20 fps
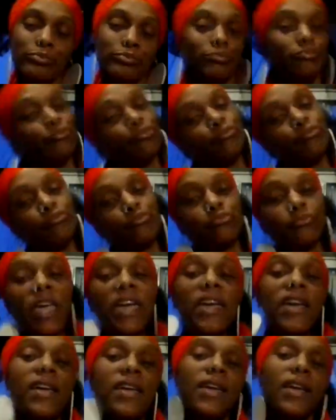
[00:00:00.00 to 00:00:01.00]

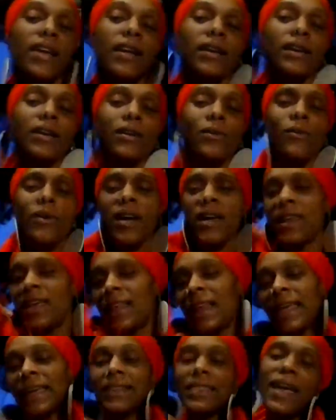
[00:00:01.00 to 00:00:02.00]
And you wanna
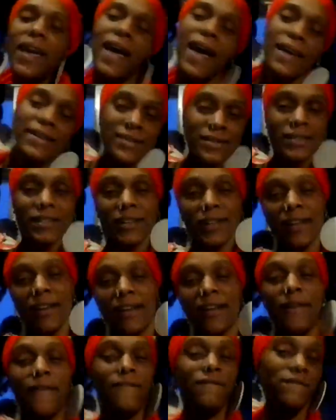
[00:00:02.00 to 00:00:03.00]
lick the icing
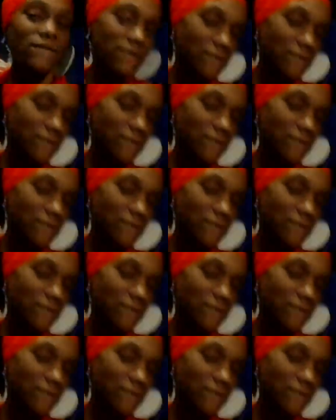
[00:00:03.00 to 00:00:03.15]
off?